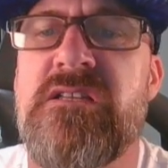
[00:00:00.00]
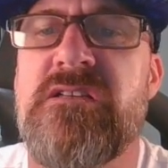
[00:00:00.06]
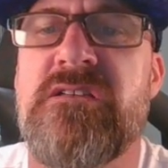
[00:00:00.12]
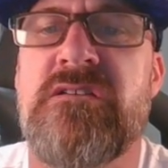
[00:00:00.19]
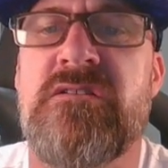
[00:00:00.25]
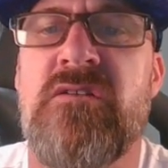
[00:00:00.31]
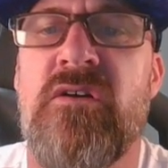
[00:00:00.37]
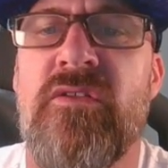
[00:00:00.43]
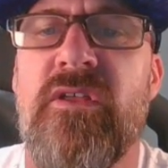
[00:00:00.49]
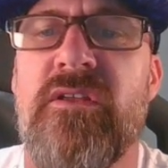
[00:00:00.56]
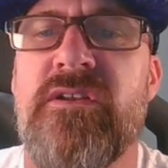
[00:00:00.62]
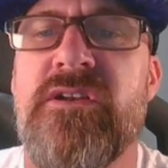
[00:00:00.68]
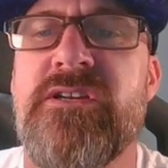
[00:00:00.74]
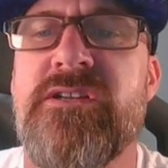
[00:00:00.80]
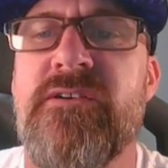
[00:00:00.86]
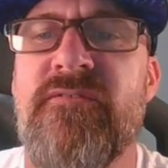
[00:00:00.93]
This is called the
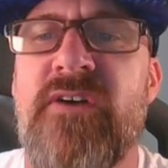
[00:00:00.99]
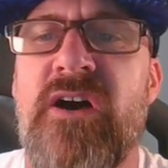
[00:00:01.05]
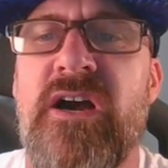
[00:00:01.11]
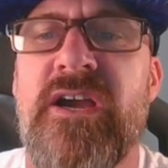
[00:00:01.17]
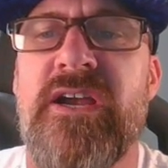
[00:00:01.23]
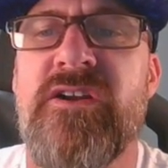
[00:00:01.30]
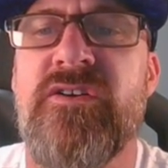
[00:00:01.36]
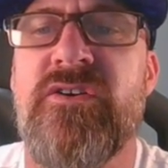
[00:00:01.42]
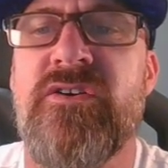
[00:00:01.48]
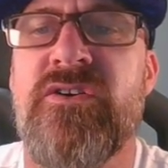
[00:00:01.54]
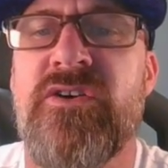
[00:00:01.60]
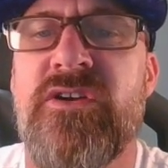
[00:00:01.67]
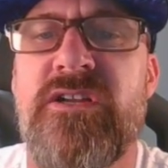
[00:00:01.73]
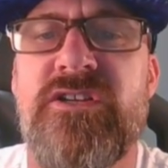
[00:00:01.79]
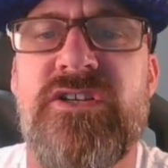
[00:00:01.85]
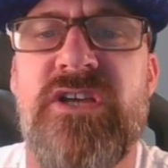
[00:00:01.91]
Define
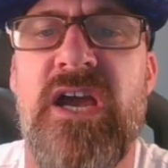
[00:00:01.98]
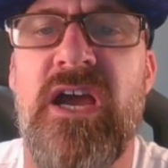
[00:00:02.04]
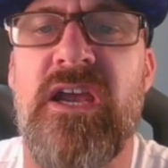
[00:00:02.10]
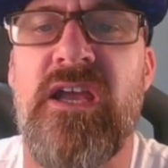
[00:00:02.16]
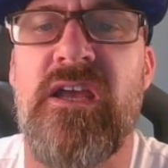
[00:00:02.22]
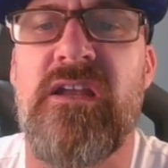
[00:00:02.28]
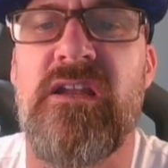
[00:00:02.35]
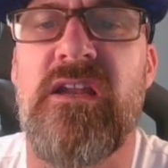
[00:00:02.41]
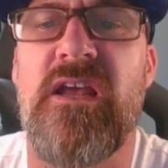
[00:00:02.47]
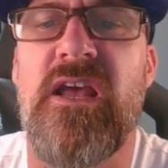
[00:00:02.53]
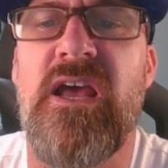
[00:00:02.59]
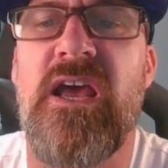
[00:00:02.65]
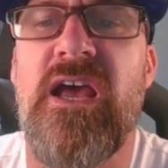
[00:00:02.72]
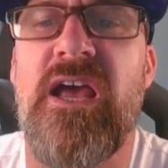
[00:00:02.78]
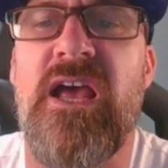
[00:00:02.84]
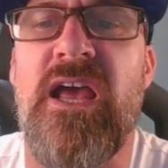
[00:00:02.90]
Hooded Jacket,
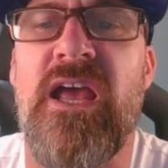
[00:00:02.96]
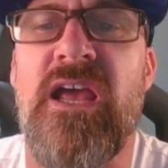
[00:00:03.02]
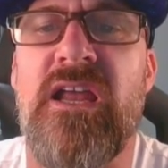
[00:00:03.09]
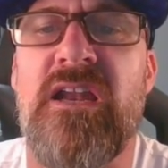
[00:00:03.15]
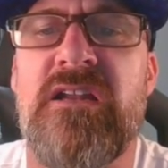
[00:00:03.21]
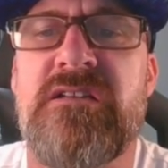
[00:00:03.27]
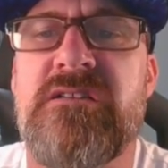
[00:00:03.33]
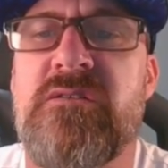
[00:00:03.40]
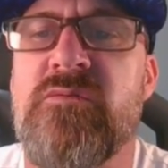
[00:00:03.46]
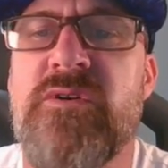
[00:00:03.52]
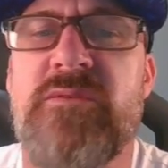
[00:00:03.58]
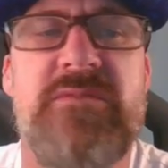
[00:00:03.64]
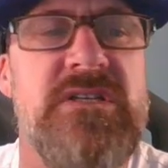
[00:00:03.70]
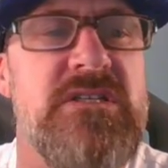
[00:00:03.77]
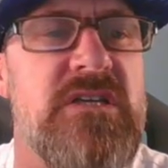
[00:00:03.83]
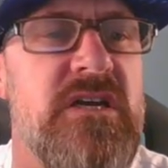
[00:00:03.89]
and it's a
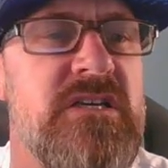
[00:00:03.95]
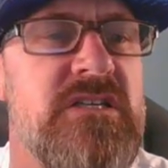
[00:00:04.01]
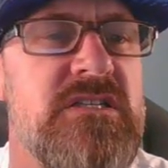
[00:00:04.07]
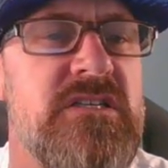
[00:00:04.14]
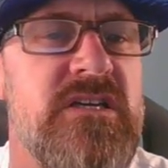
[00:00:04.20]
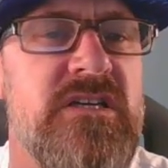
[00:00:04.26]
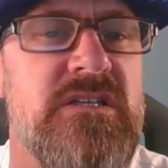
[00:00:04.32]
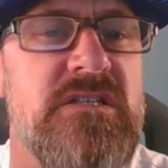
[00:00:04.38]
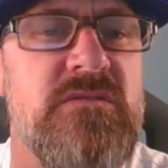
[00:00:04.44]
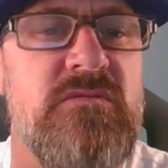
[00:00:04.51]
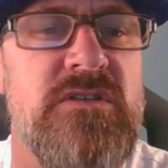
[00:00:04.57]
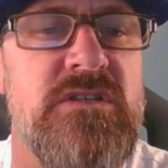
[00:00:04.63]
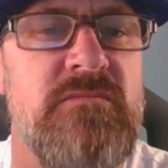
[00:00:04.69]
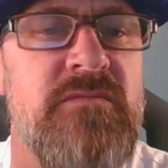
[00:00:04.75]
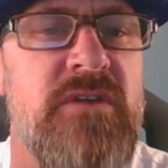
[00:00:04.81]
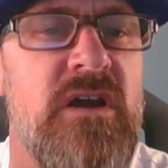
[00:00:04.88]
women's size 6,
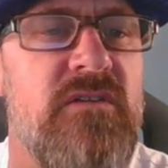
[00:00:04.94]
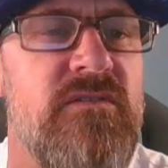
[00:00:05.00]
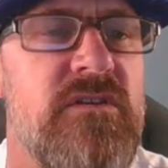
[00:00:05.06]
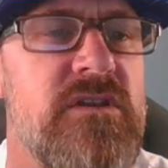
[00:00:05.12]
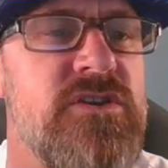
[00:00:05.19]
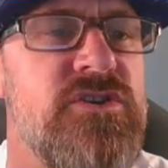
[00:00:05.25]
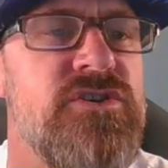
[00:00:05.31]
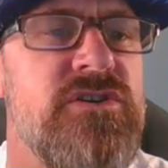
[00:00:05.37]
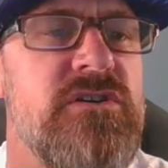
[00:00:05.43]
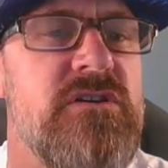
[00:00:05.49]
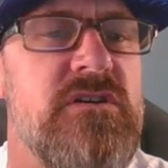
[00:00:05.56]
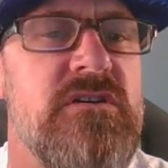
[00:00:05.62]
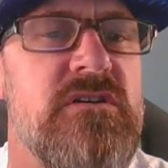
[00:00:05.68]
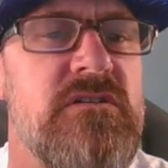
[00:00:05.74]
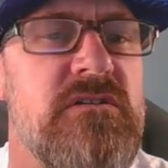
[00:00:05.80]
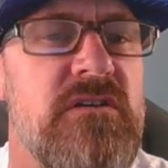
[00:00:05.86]
which I'm not really
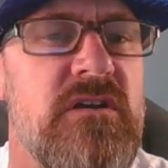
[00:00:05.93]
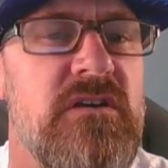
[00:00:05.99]
sure